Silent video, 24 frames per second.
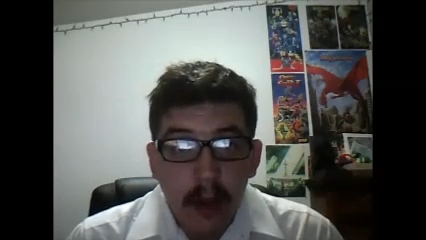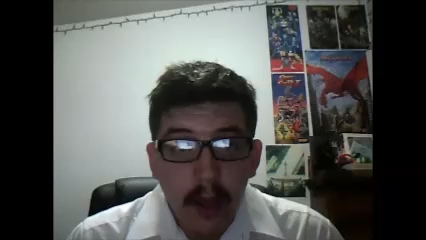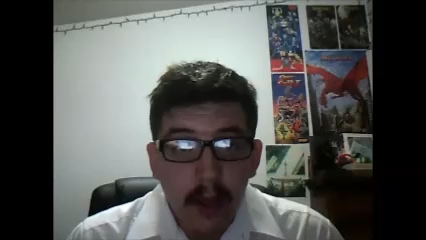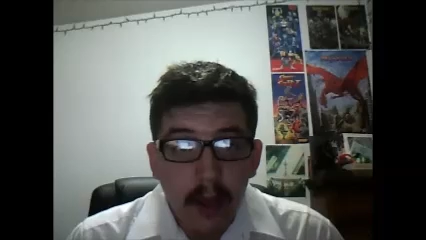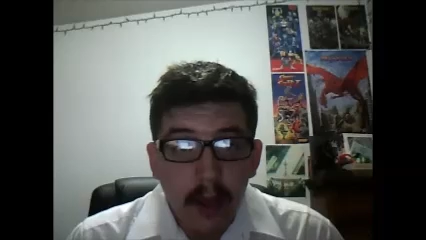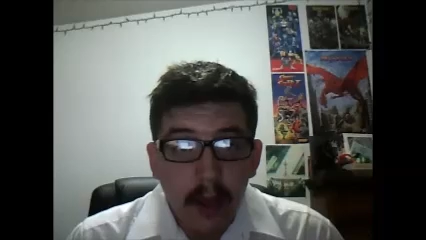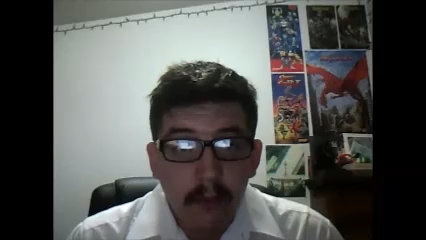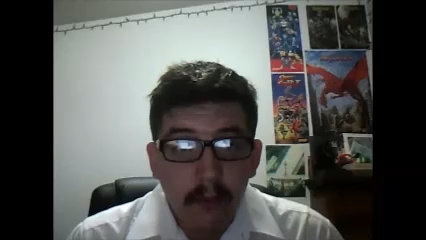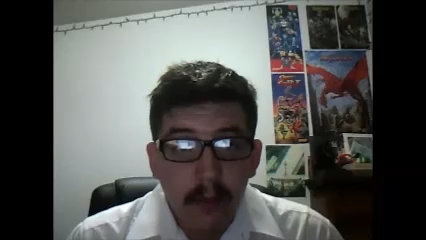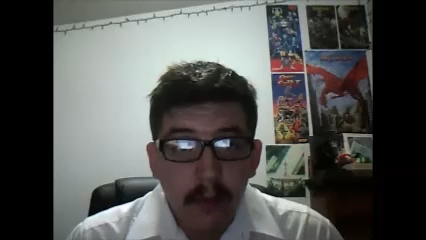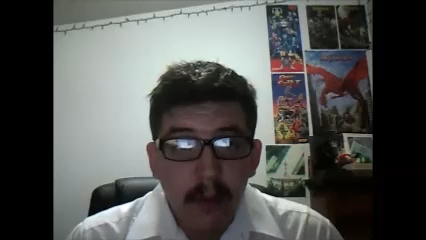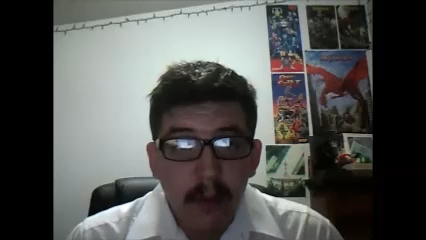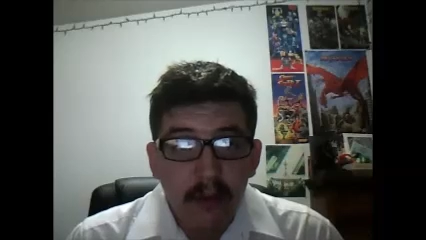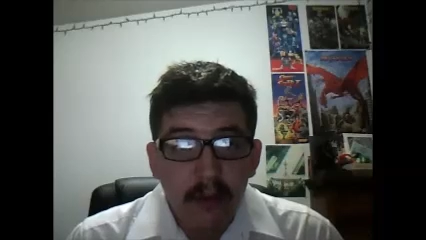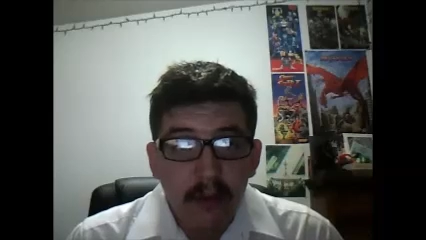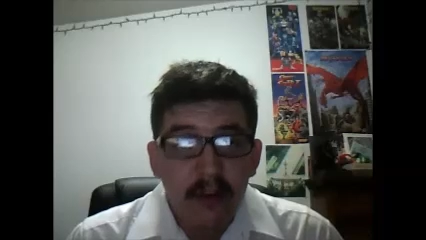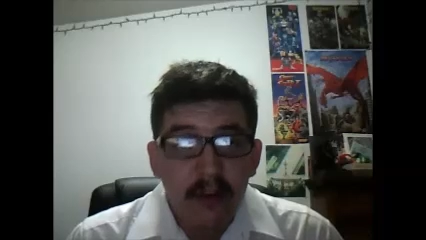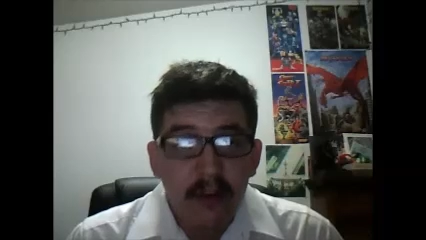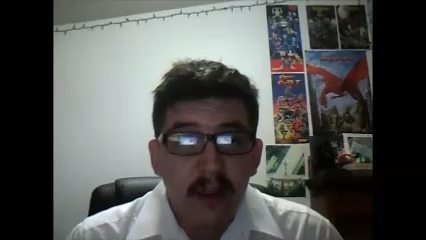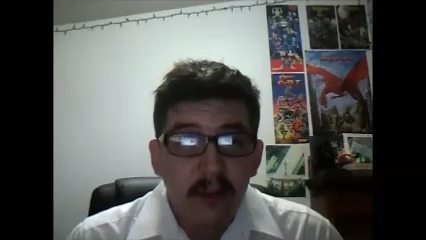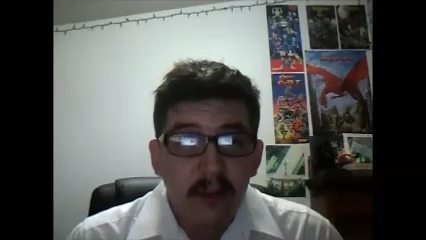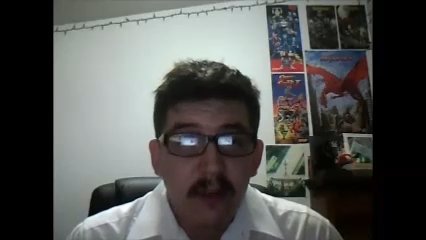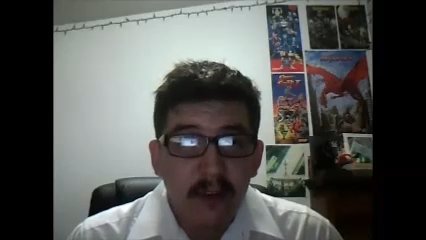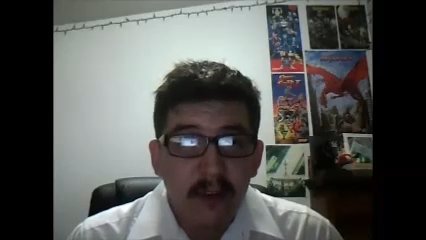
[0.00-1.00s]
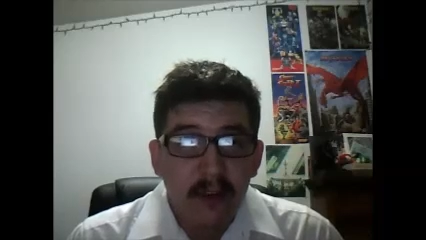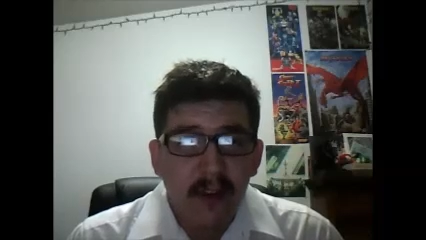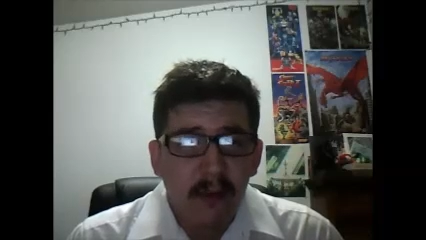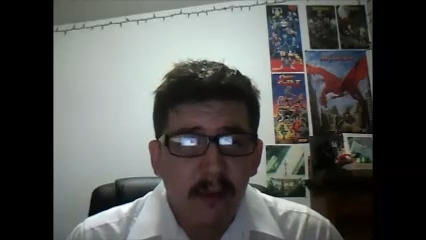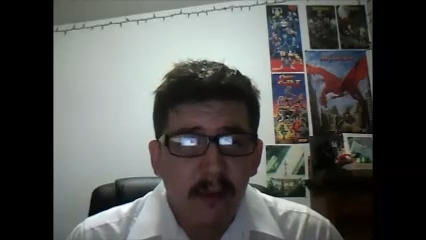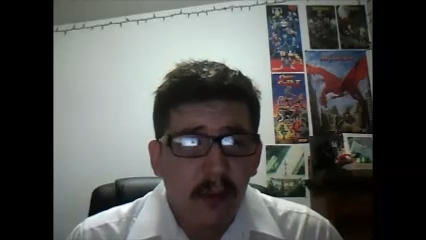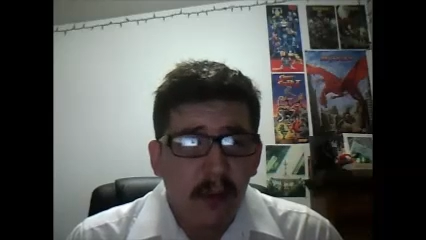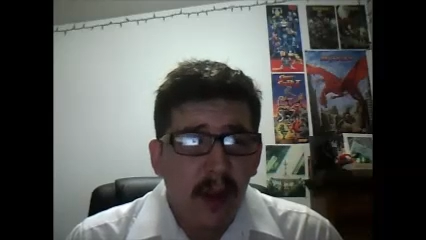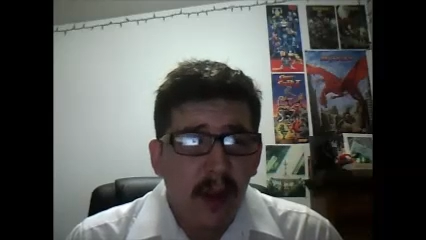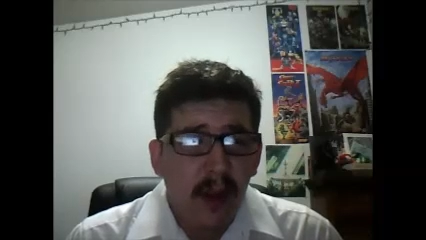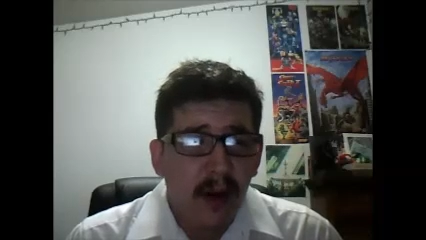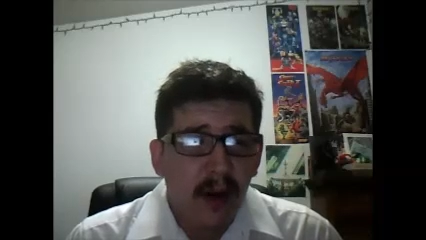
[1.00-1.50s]
kind of commissioning
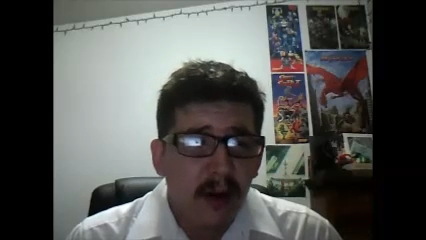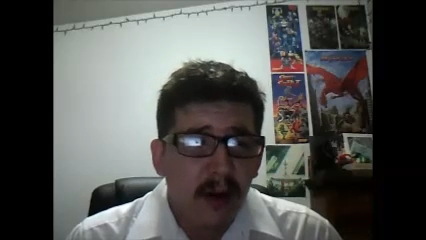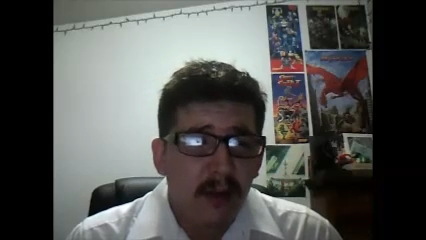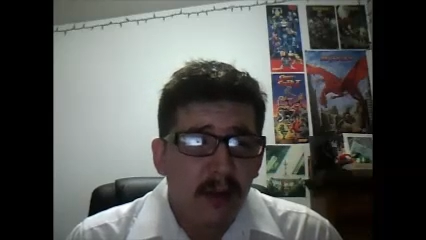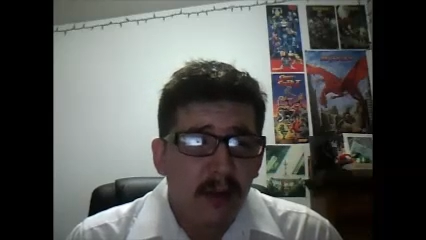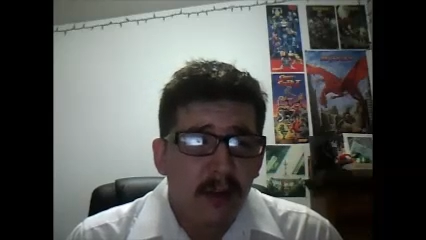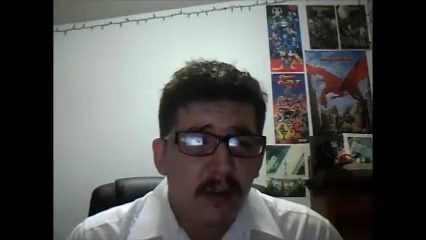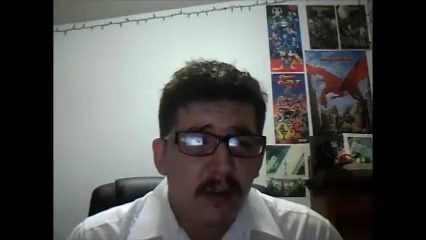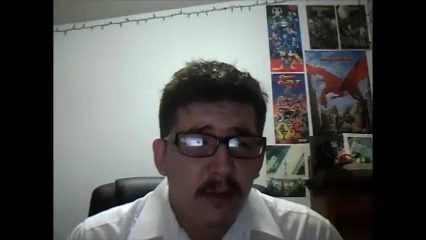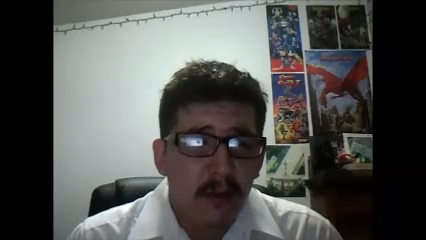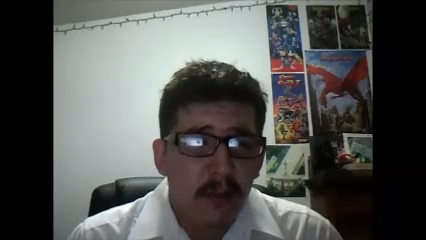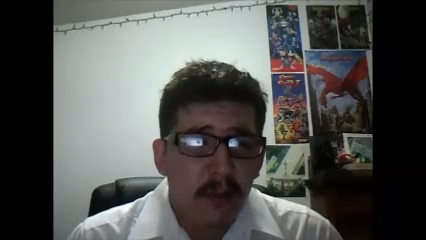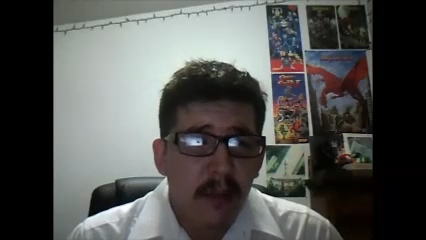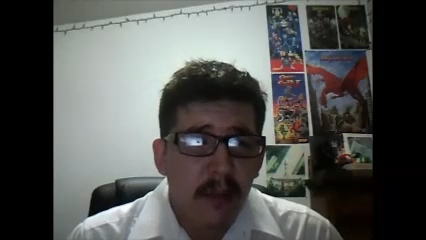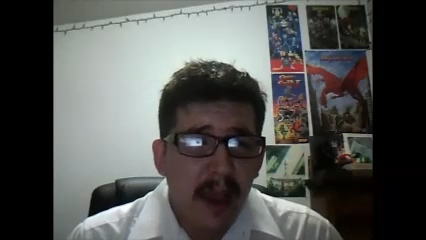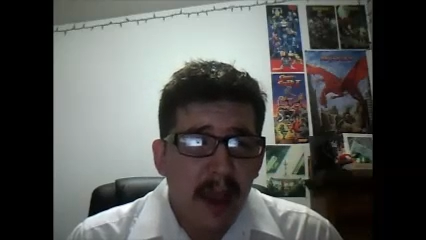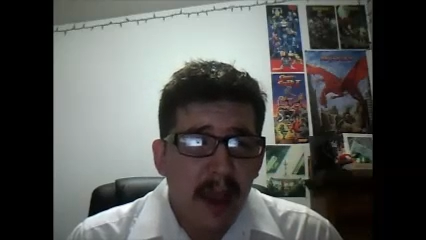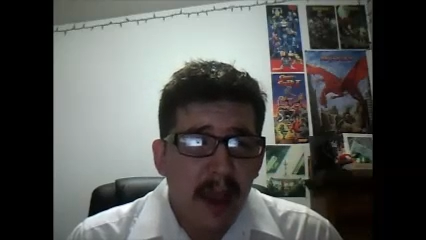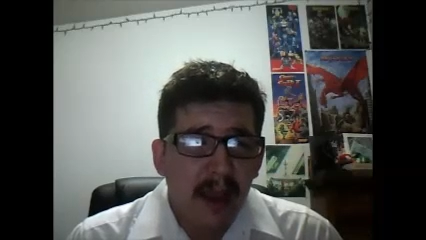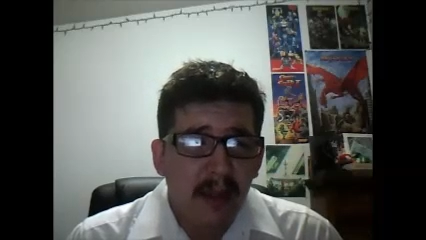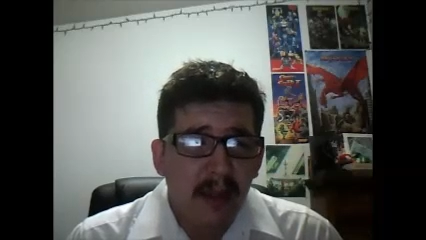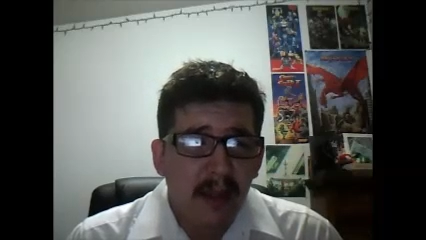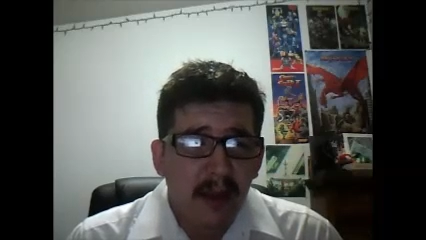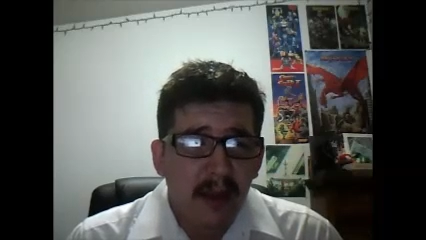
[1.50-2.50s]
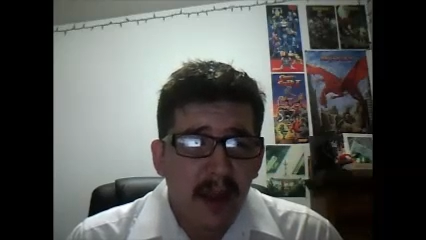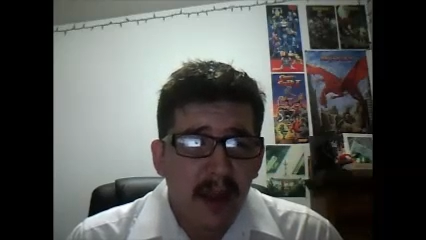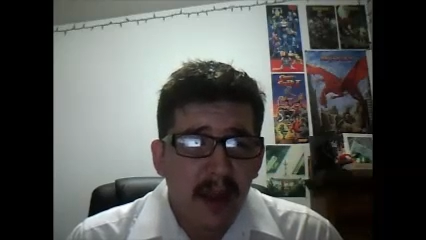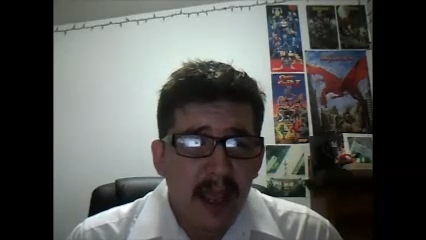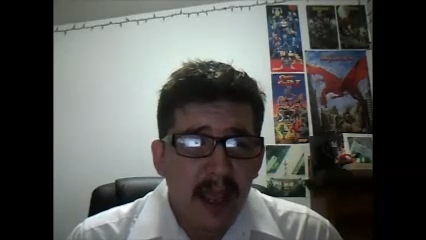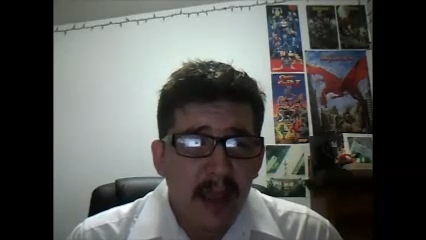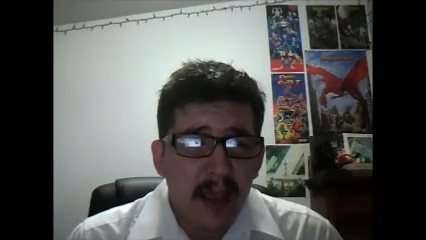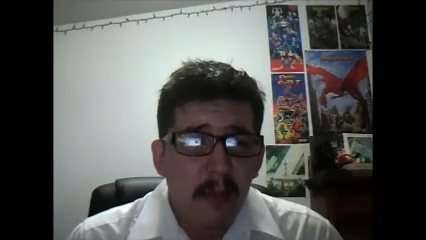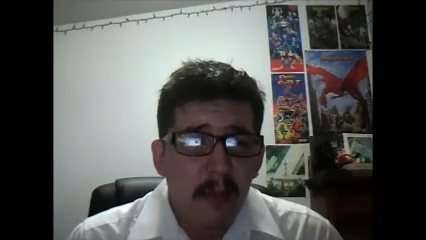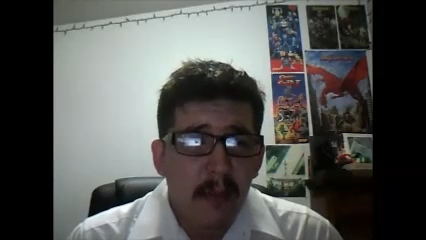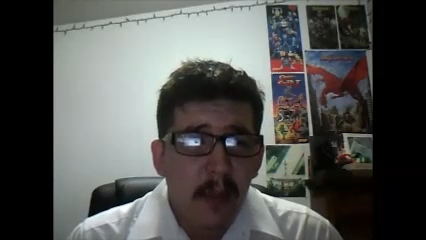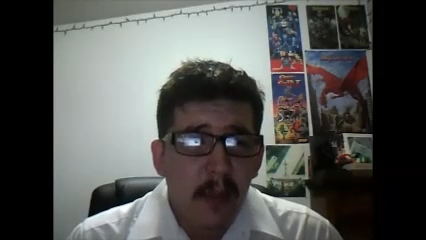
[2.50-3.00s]
several artists back in the
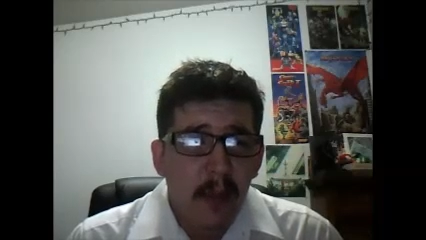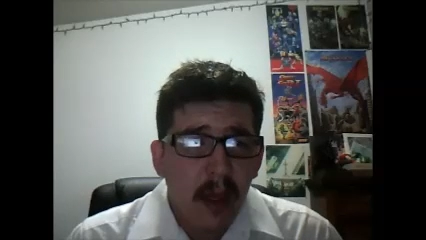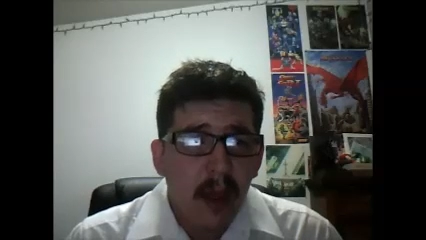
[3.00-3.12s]
day,